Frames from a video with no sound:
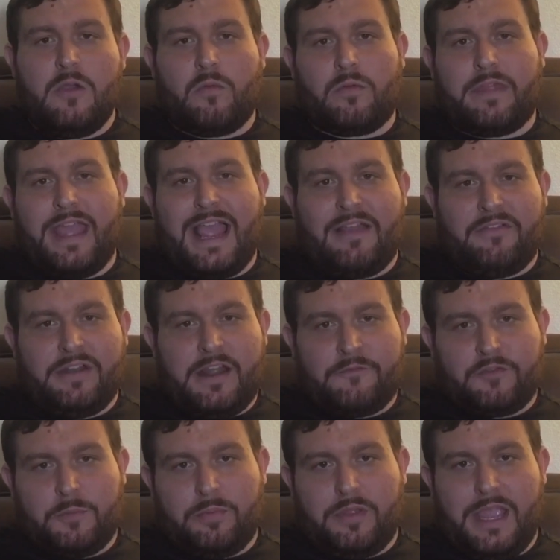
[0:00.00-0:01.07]
where they have
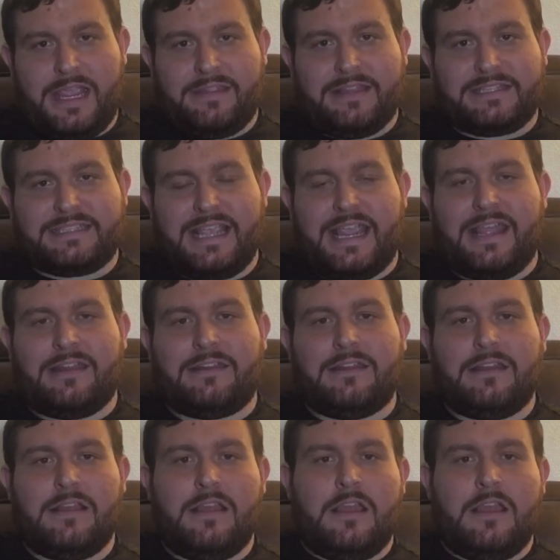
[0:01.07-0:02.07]
enough to play in the sand,